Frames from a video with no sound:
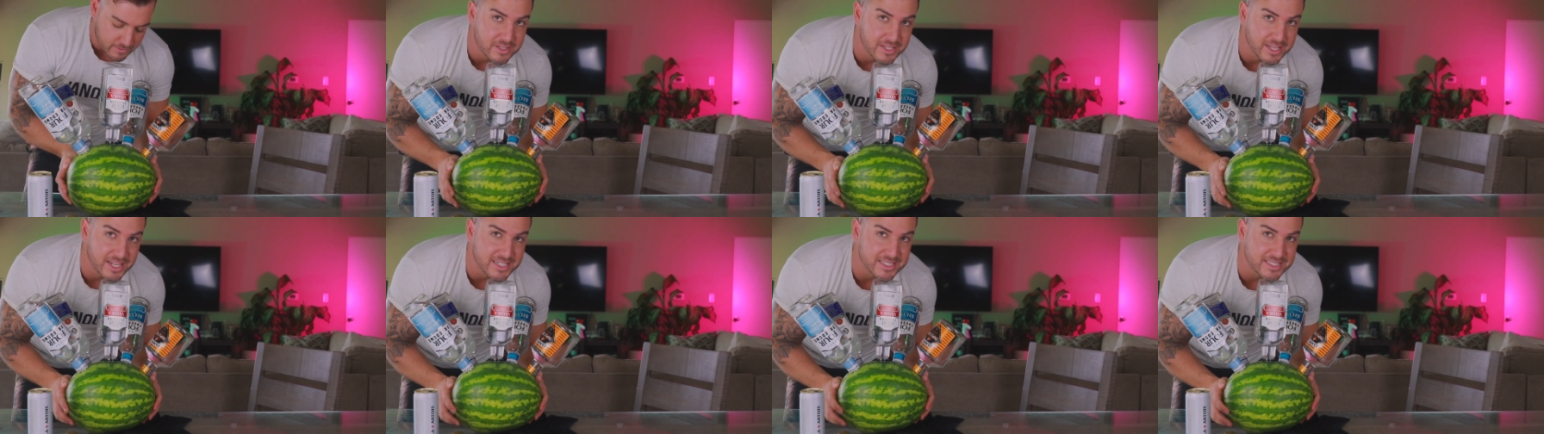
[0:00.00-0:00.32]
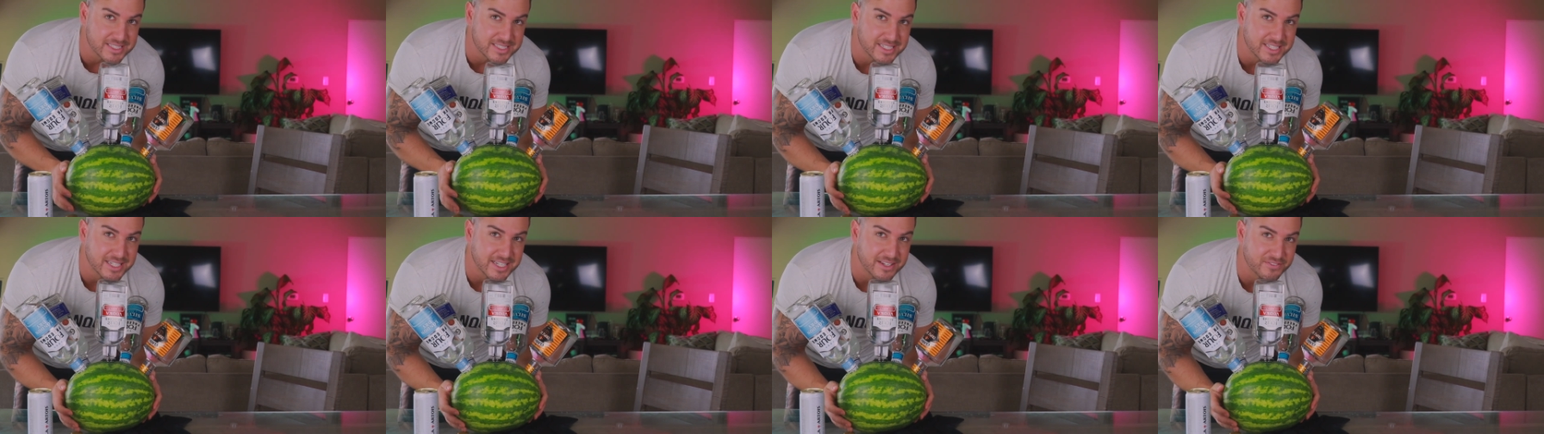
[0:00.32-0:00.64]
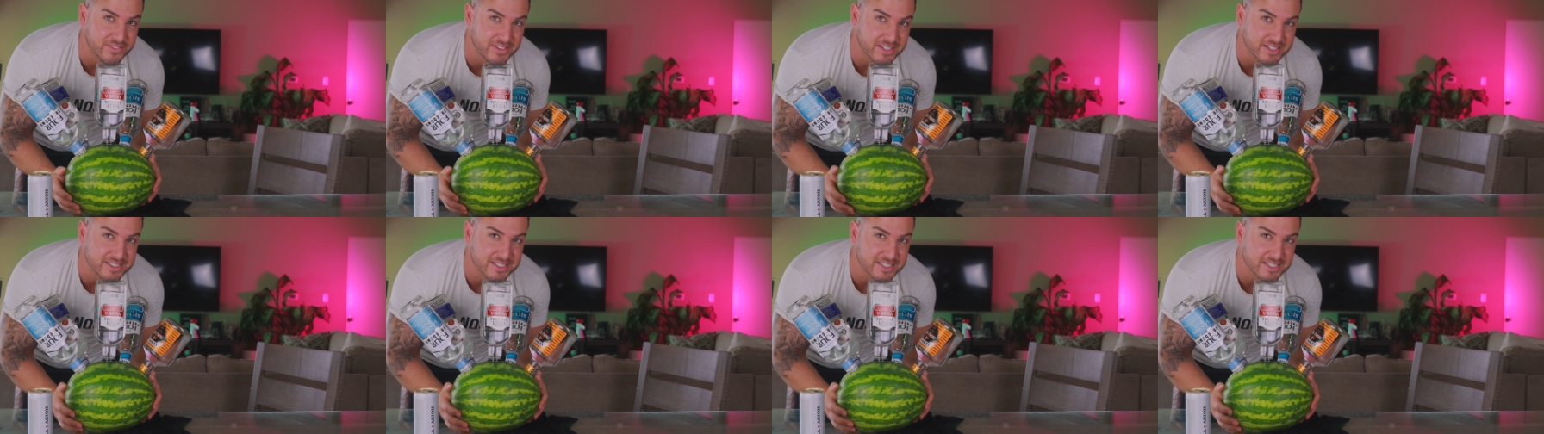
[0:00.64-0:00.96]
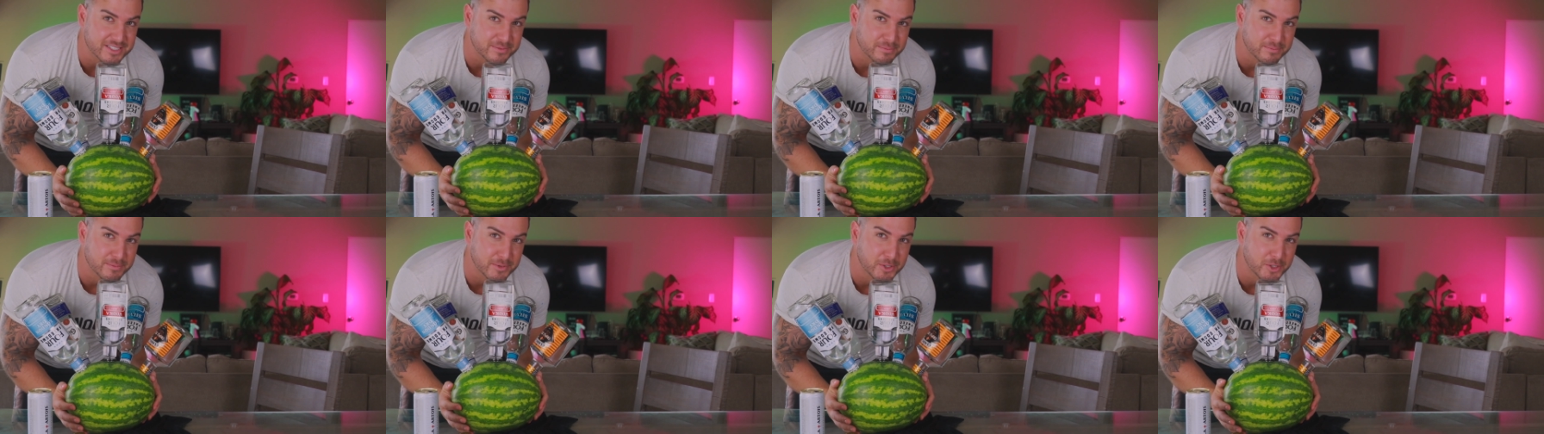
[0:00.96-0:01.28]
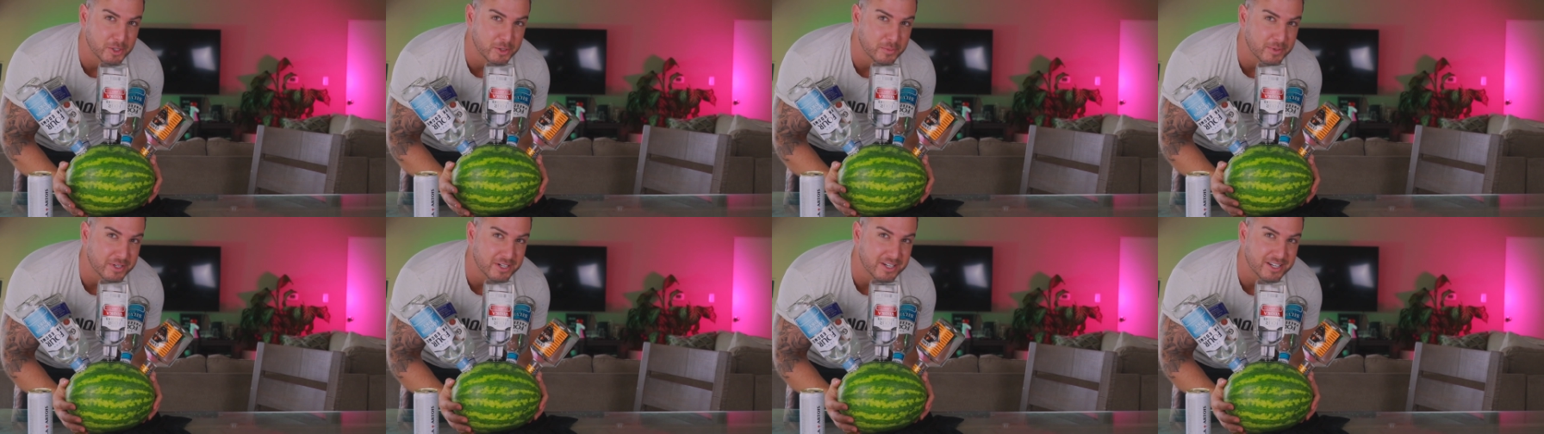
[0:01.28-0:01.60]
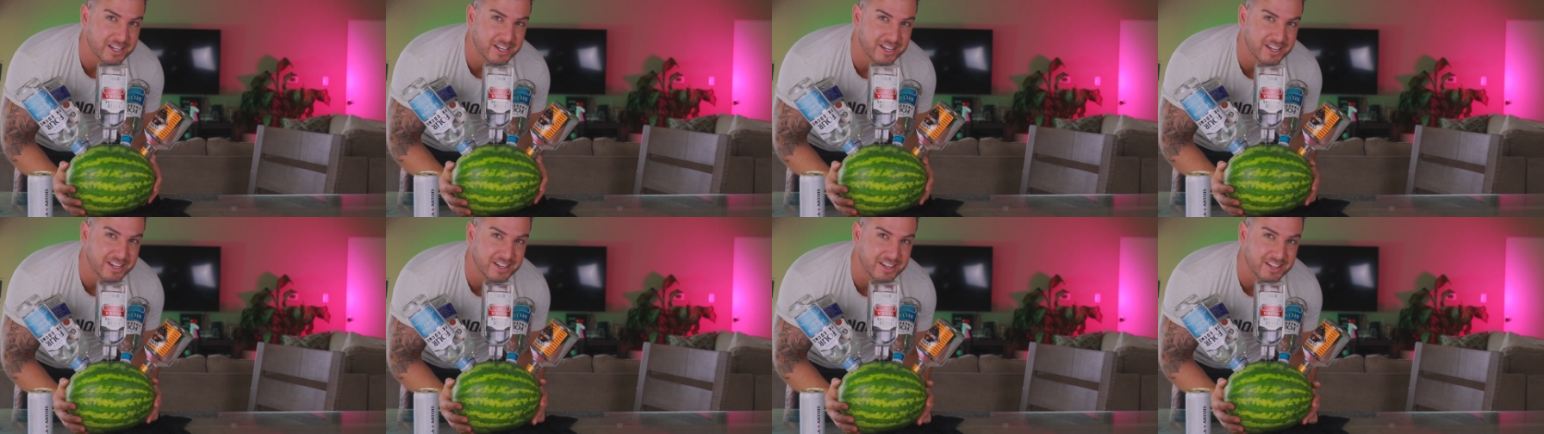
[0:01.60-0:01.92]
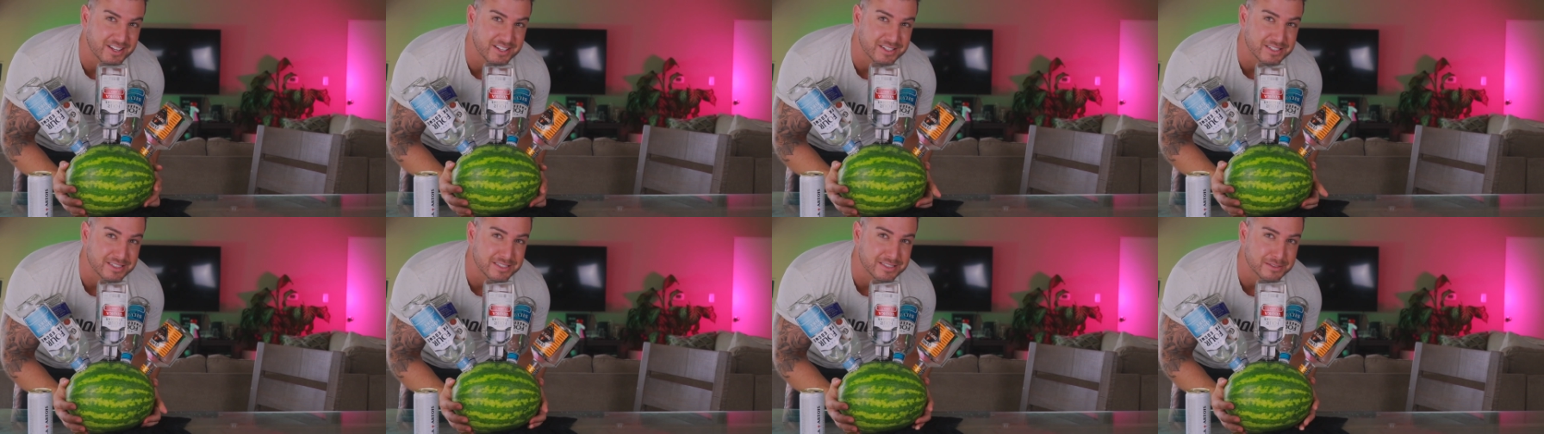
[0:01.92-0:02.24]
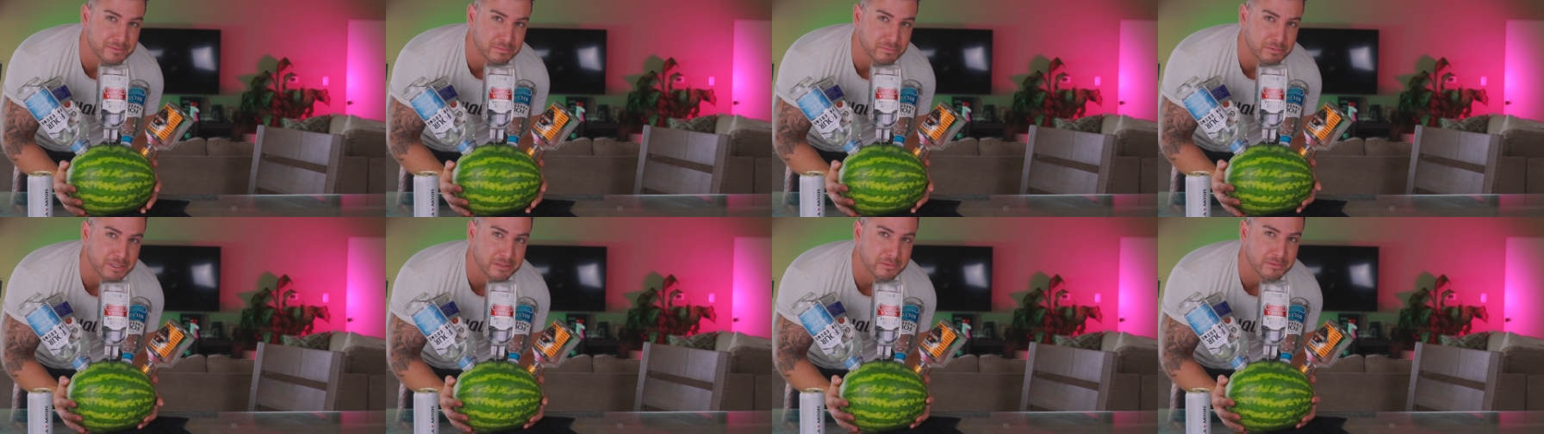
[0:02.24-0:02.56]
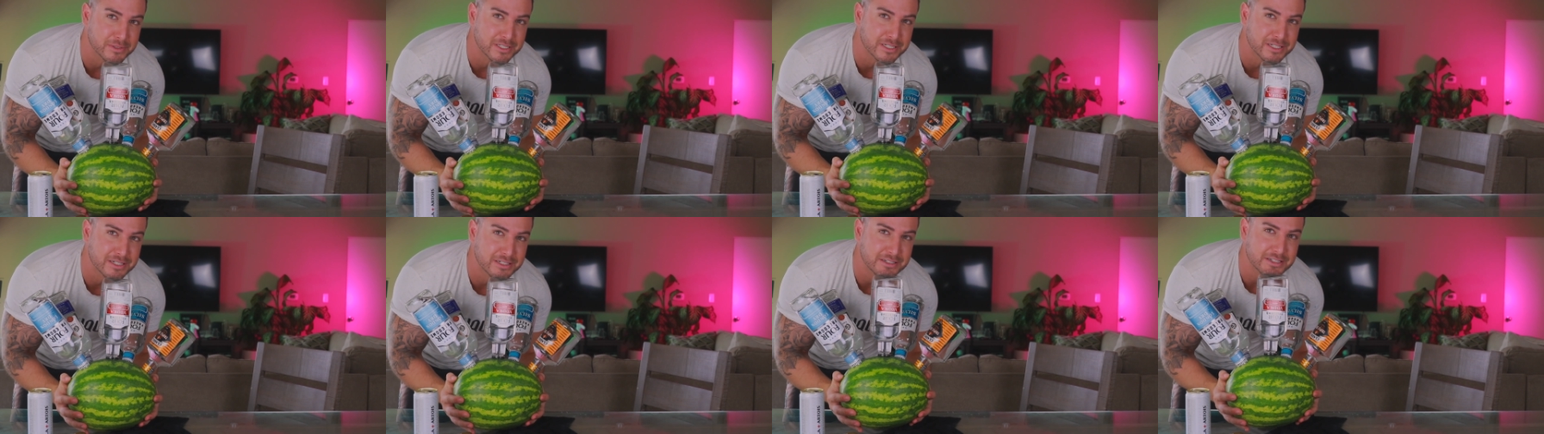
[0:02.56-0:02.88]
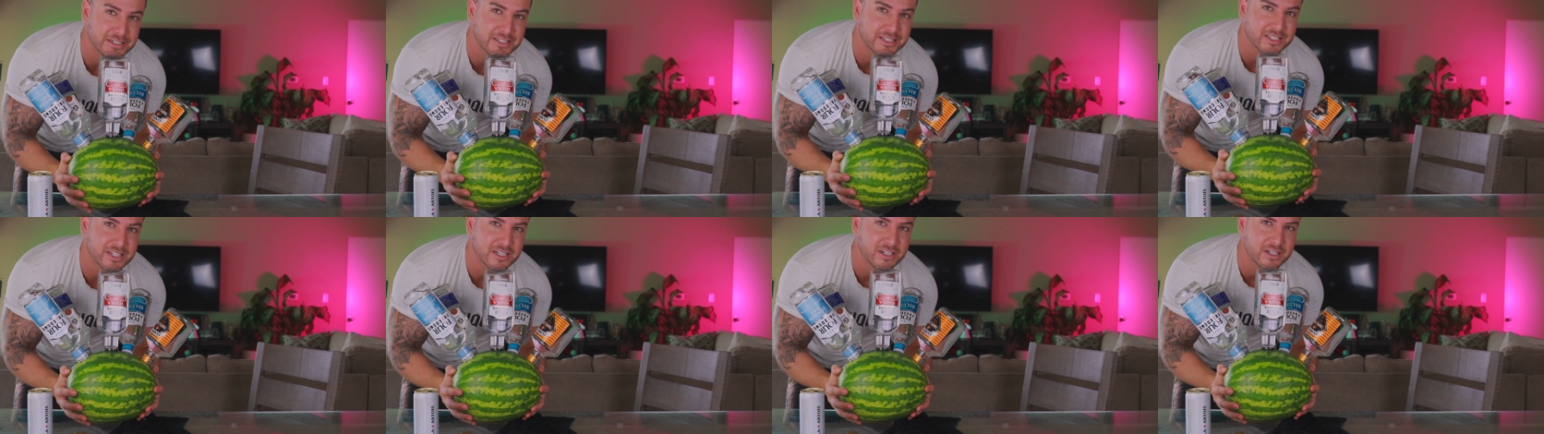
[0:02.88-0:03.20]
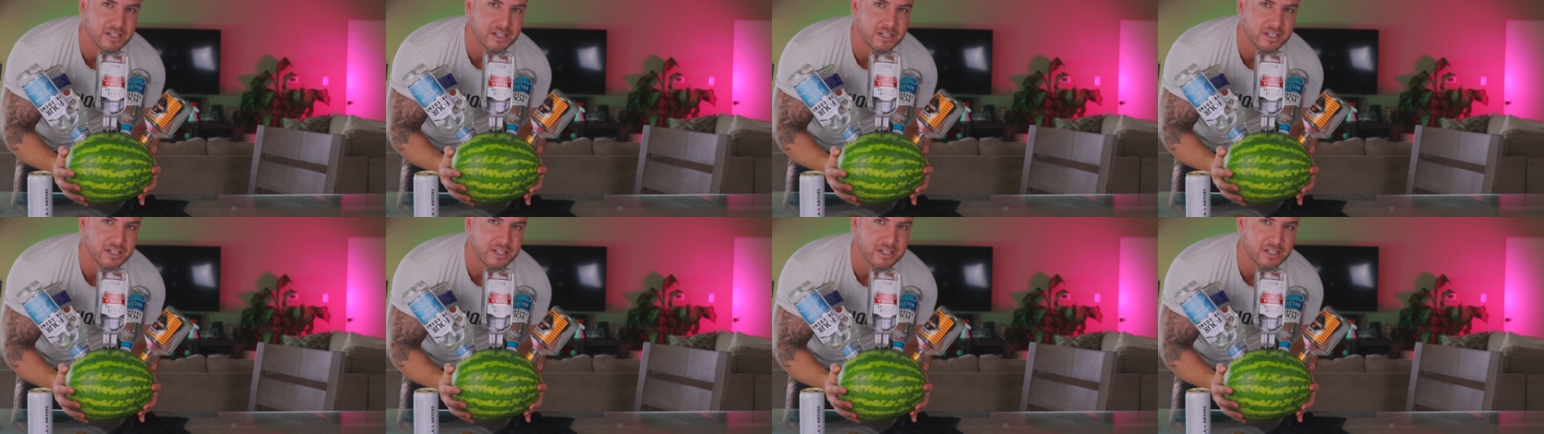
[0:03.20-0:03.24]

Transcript: Let's see if this is mobile. This is probably not a good idea.